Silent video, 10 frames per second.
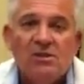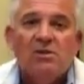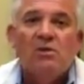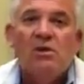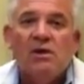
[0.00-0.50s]

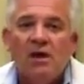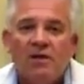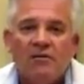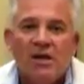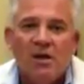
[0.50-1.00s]
we'd
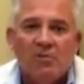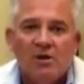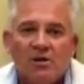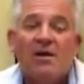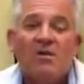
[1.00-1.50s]
love to help
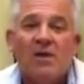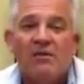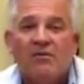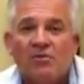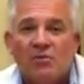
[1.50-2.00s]
you. We
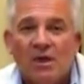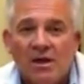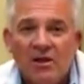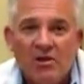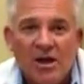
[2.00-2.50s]
have 3
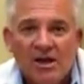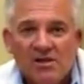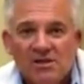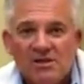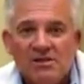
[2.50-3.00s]

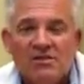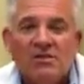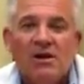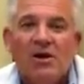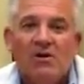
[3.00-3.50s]
locations:
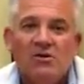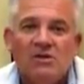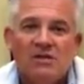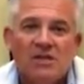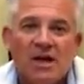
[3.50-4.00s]

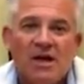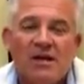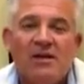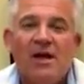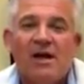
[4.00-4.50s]

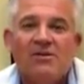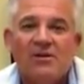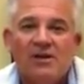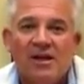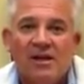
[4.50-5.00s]
Oceanside,
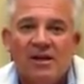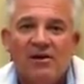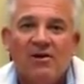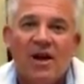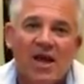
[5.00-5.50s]

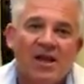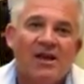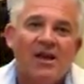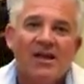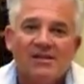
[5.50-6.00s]
Escondido,
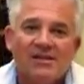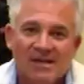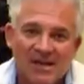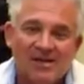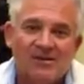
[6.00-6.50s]
and
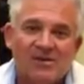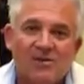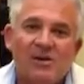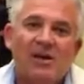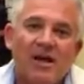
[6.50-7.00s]
Encinitas.
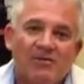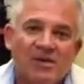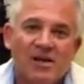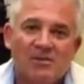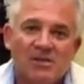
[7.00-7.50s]
We'd love to
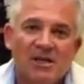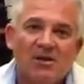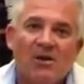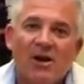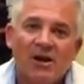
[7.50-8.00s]
come see
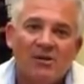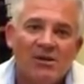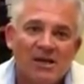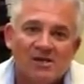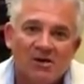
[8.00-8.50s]
you. Our hearing
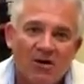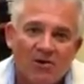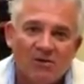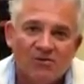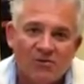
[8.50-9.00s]
tests are
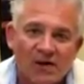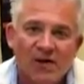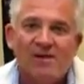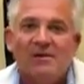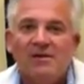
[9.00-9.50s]
always
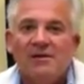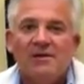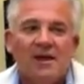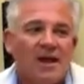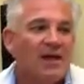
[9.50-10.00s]
free,
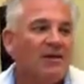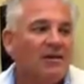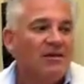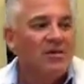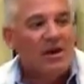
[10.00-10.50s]
And
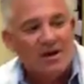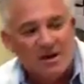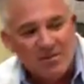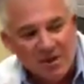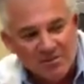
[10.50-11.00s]
you get to
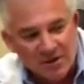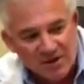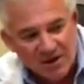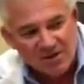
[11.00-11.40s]
come meet my dog